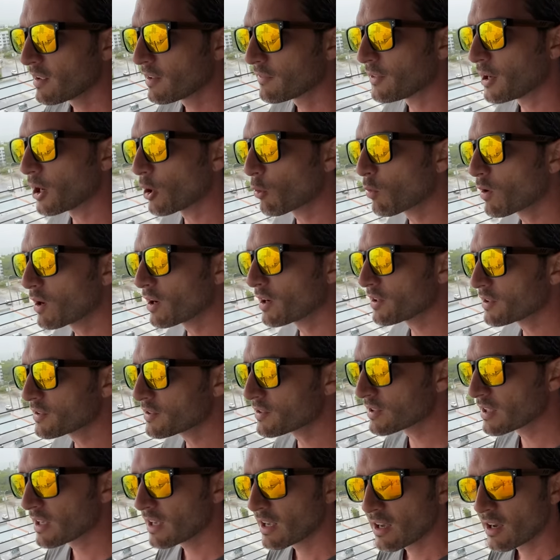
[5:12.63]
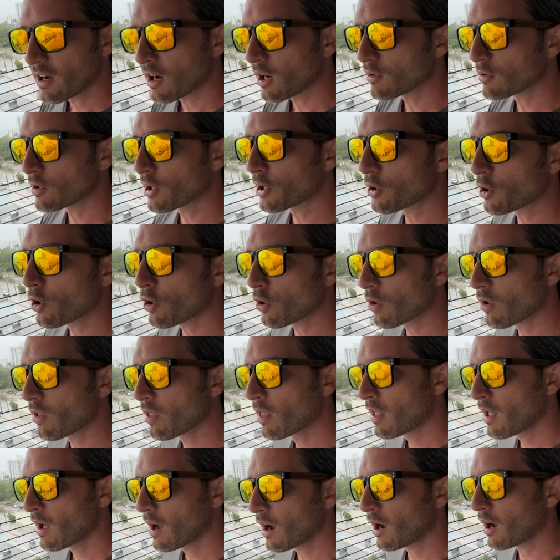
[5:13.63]
There was a little
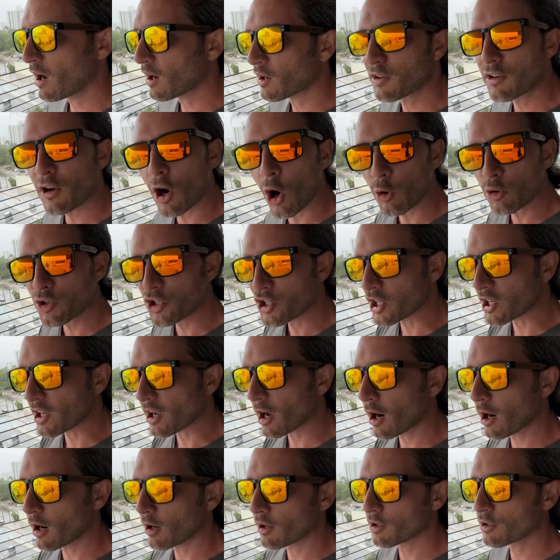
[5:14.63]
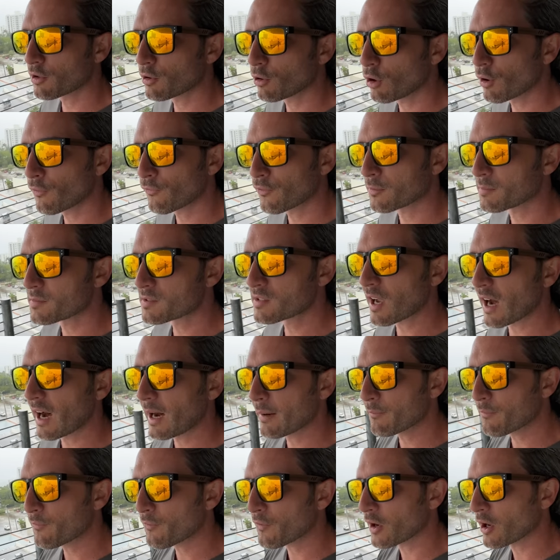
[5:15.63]
coaching article from
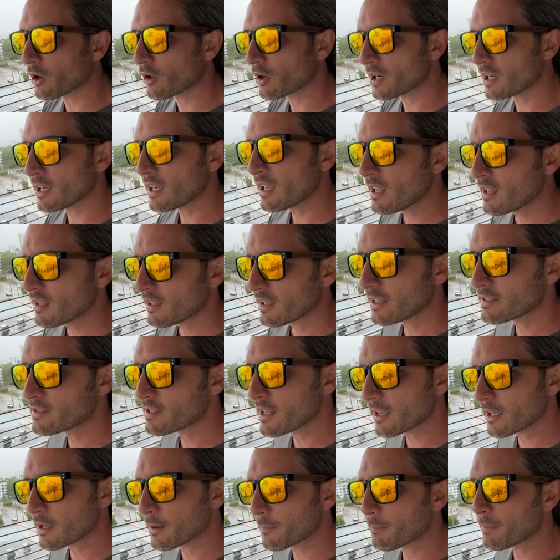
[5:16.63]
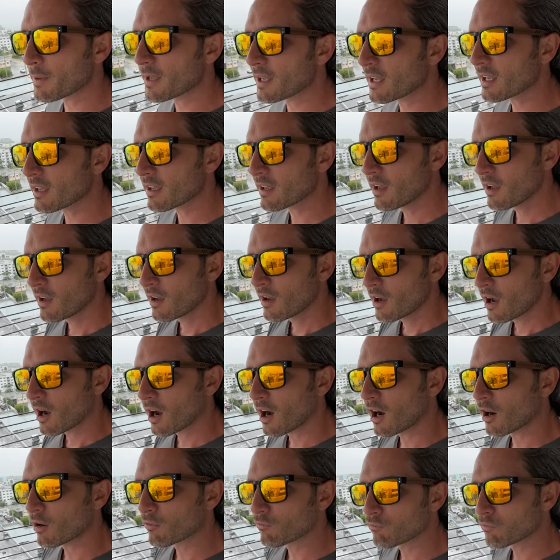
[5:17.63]
Tom Ferry. He's like a big
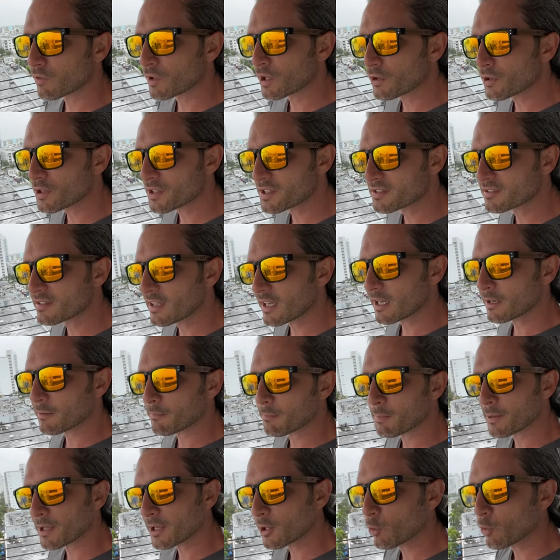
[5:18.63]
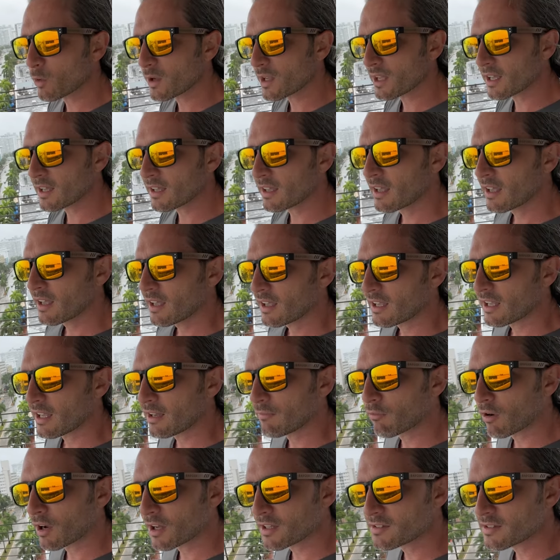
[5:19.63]
real estate bigwig. He
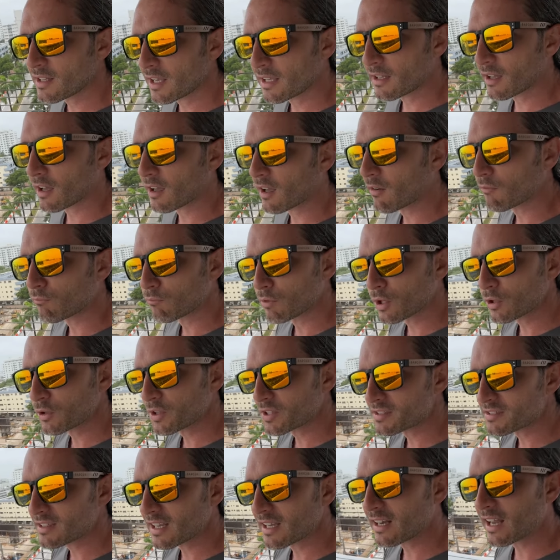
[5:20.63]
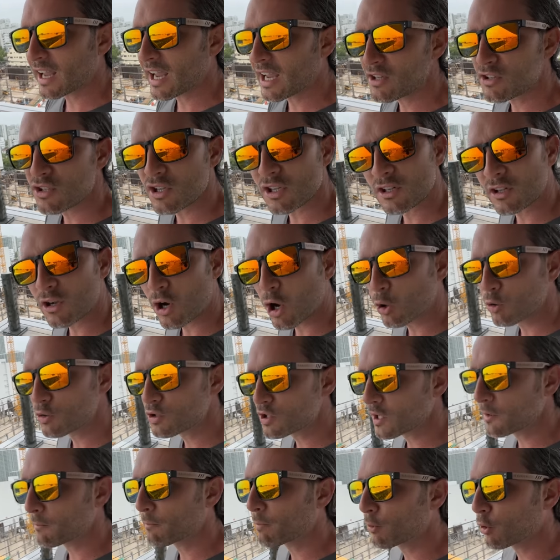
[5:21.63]
runs like a real estate agent
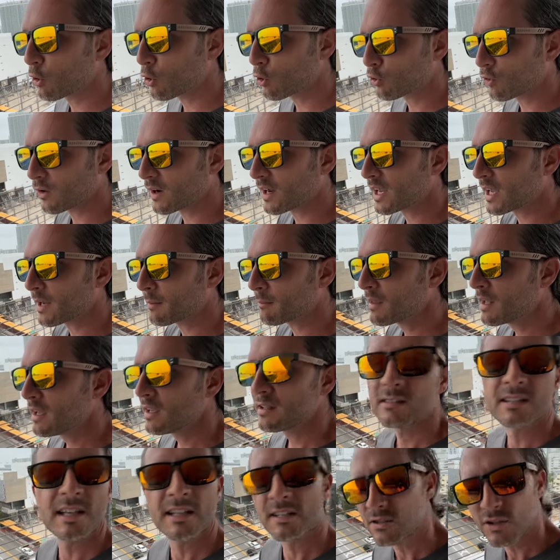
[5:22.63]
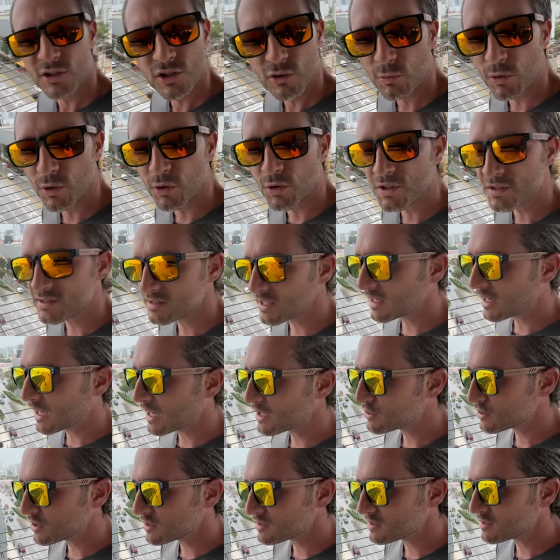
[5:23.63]
coaching program, teaches real estate
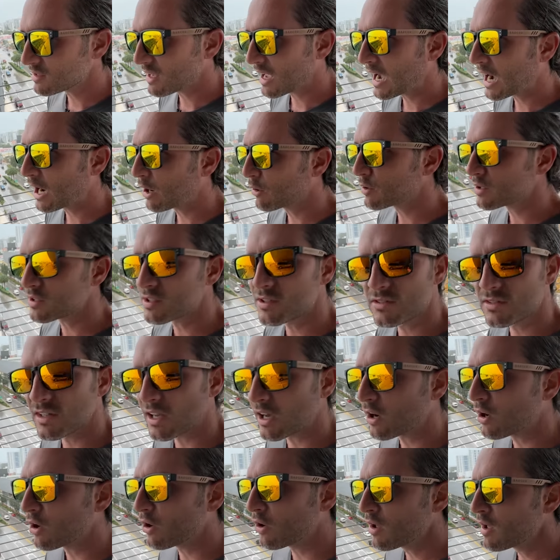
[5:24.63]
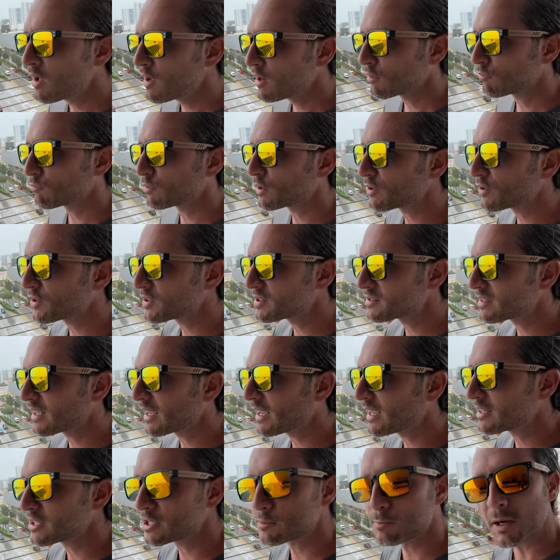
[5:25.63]
agents how to sell real
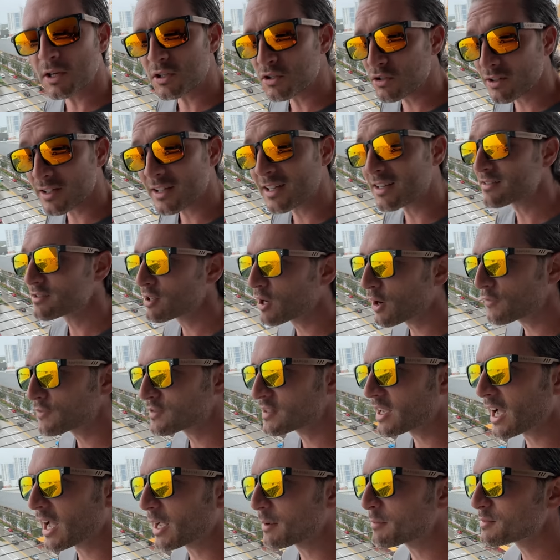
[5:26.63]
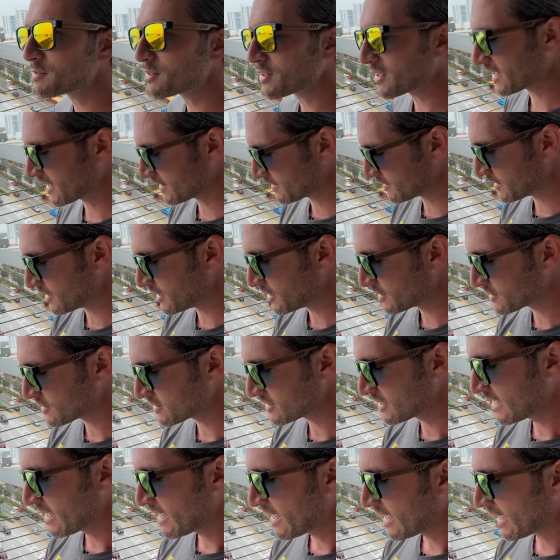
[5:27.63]
estate, especially in tough times like this.
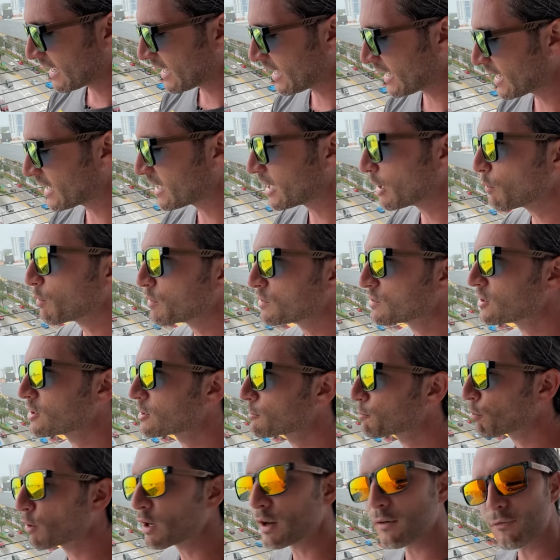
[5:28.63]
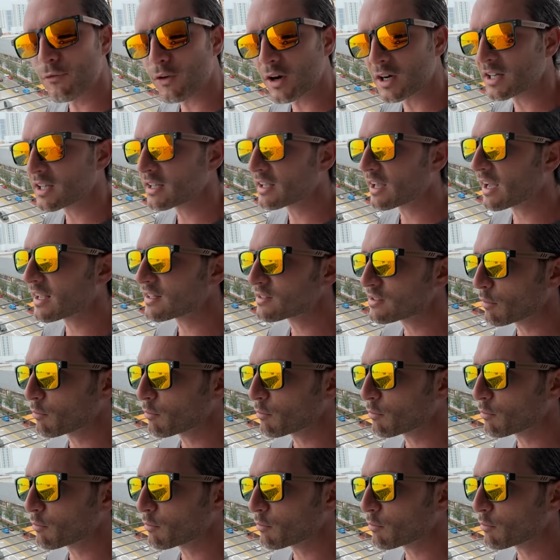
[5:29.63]
And it was just pretty funny, guys.